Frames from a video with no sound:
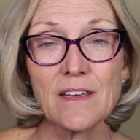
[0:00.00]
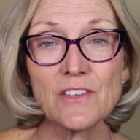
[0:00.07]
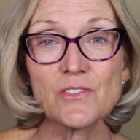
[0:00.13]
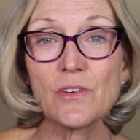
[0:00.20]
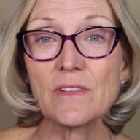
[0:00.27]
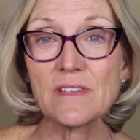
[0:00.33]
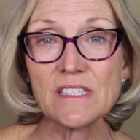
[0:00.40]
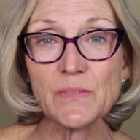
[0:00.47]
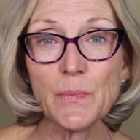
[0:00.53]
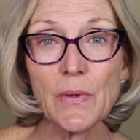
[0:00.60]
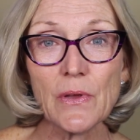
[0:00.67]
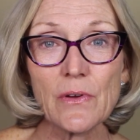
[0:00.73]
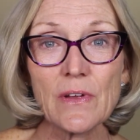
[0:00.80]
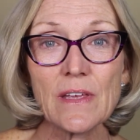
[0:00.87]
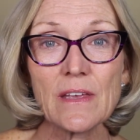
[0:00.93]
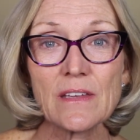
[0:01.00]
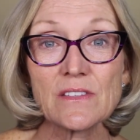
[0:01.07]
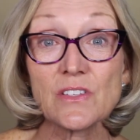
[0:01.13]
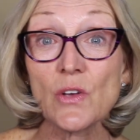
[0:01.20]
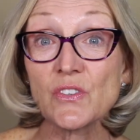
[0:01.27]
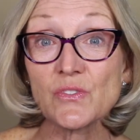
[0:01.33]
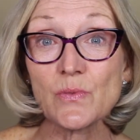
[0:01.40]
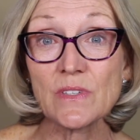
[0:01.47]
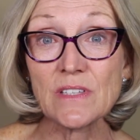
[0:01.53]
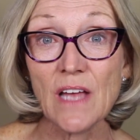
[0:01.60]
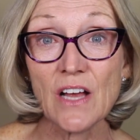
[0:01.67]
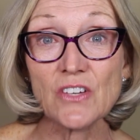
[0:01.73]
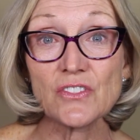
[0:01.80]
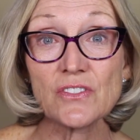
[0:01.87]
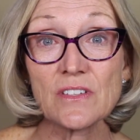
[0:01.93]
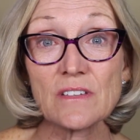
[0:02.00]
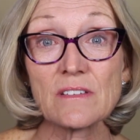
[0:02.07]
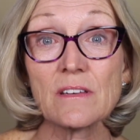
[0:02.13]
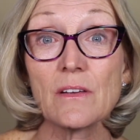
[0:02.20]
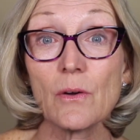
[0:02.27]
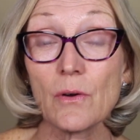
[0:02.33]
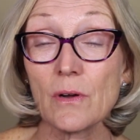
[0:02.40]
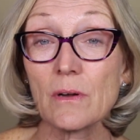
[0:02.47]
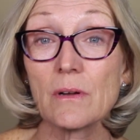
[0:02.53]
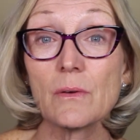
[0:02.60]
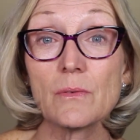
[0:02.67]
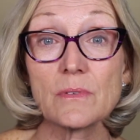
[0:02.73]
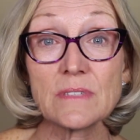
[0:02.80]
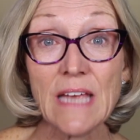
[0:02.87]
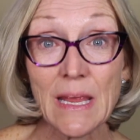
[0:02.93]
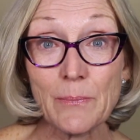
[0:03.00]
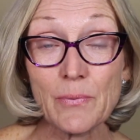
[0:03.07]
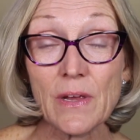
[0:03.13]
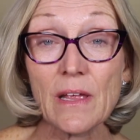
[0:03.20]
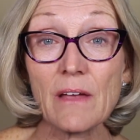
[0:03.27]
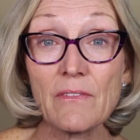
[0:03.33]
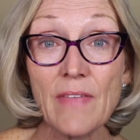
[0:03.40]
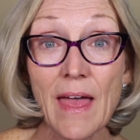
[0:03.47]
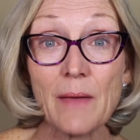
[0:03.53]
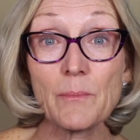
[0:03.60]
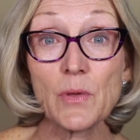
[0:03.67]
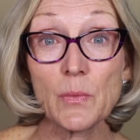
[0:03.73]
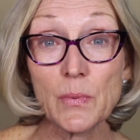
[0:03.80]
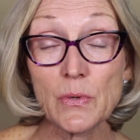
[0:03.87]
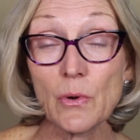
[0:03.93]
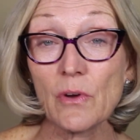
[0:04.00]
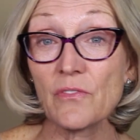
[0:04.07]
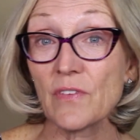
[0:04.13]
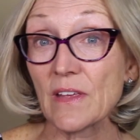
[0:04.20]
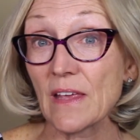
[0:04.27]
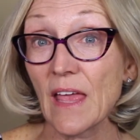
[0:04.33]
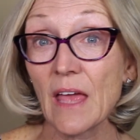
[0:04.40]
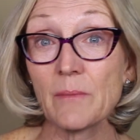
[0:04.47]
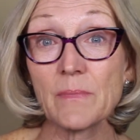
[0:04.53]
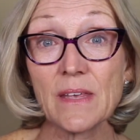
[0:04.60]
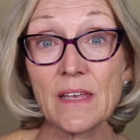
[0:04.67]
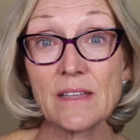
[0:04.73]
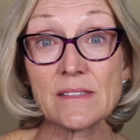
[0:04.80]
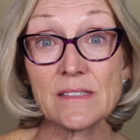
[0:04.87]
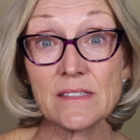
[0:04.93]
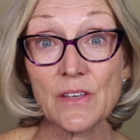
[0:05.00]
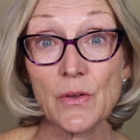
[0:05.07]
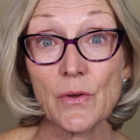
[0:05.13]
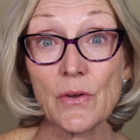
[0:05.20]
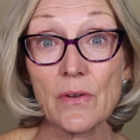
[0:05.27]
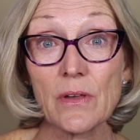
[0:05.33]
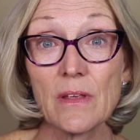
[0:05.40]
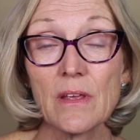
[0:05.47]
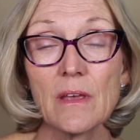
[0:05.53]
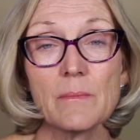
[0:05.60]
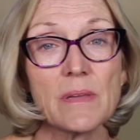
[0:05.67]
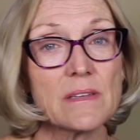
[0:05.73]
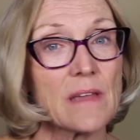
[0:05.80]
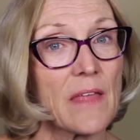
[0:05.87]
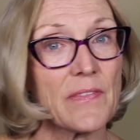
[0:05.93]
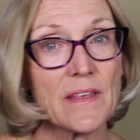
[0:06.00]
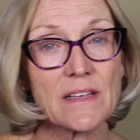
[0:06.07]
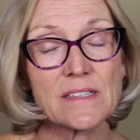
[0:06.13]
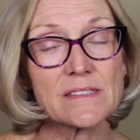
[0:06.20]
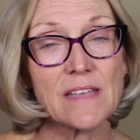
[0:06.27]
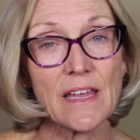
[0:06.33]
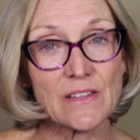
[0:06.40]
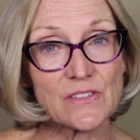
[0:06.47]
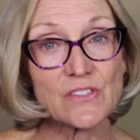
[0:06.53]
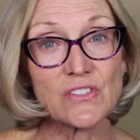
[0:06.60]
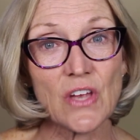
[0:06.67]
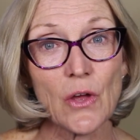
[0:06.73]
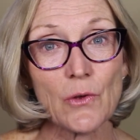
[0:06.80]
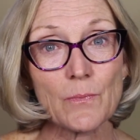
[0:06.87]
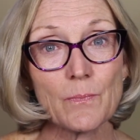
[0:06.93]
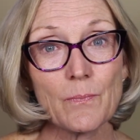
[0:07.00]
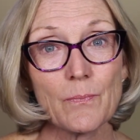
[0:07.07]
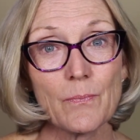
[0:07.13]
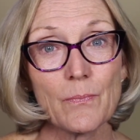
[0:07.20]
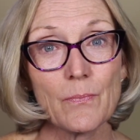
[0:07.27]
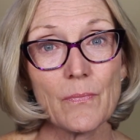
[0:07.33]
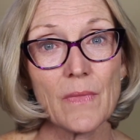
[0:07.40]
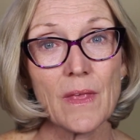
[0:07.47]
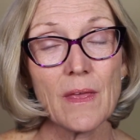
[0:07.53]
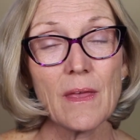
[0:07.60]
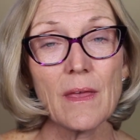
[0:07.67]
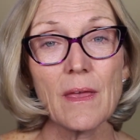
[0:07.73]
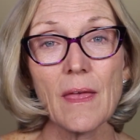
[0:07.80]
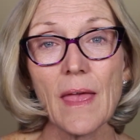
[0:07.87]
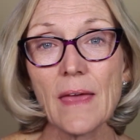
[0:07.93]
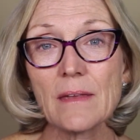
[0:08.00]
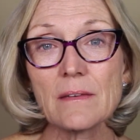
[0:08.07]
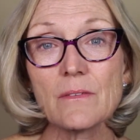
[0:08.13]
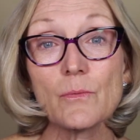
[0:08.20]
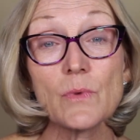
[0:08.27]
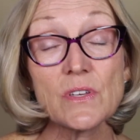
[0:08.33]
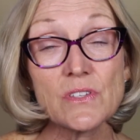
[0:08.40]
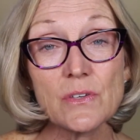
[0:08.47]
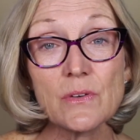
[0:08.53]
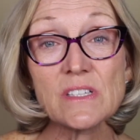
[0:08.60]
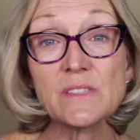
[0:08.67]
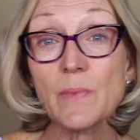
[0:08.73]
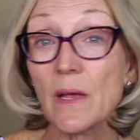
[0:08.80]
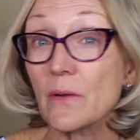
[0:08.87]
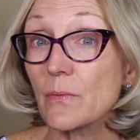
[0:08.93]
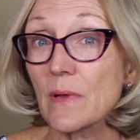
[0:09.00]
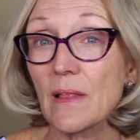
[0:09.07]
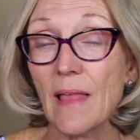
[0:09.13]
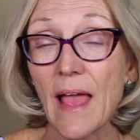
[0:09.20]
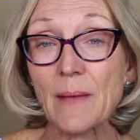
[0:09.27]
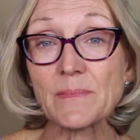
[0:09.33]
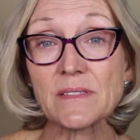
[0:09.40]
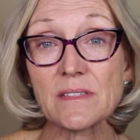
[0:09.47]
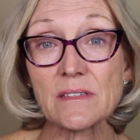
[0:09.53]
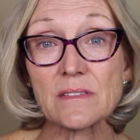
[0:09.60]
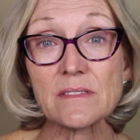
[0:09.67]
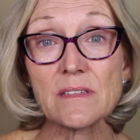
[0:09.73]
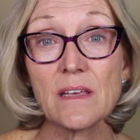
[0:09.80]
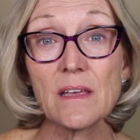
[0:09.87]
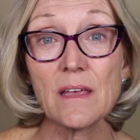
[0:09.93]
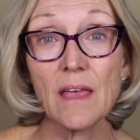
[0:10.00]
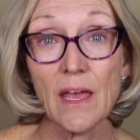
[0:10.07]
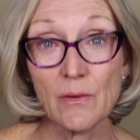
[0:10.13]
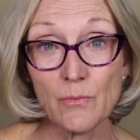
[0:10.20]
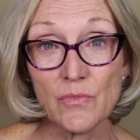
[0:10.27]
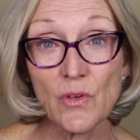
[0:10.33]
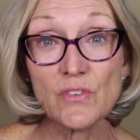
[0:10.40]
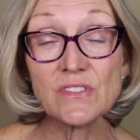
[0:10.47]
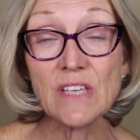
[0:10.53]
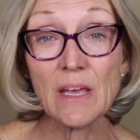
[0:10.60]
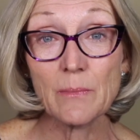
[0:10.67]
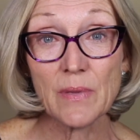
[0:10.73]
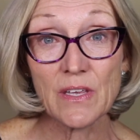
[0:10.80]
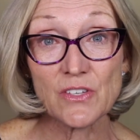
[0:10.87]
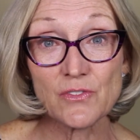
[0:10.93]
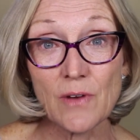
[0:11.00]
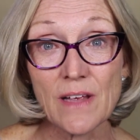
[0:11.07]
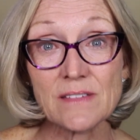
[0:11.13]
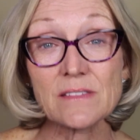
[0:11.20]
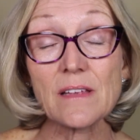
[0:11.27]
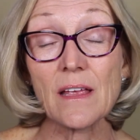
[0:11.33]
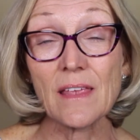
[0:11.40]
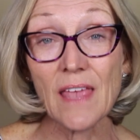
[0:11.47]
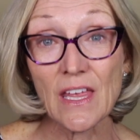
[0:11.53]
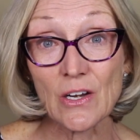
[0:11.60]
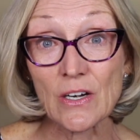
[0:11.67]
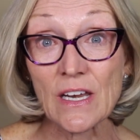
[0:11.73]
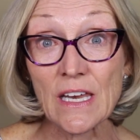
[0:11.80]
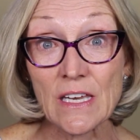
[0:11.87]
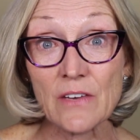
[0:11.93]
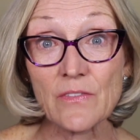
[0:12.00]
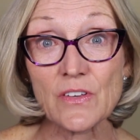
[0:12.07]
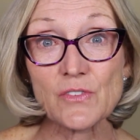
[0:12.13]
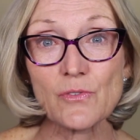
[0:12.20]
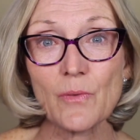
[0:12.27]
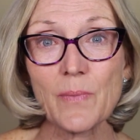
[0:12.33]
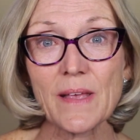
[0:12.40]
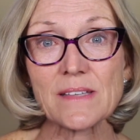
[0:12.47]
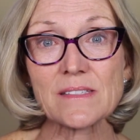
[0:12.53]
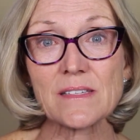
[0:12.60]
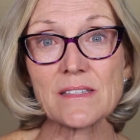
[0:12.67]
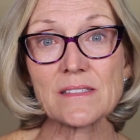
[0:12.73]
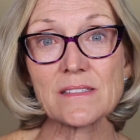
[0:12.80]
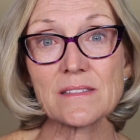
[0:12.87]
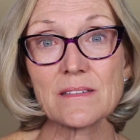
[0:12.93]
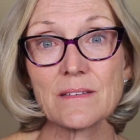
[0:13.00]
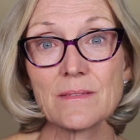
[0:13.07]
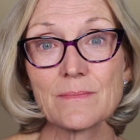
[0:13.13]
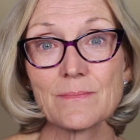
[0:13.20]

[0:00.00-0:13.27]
During this period, dose reduction or tapering of that buprenorphine can be considered, but nothing is set in stone. And we do expect relapses, and those can be addressed again on an individual basis.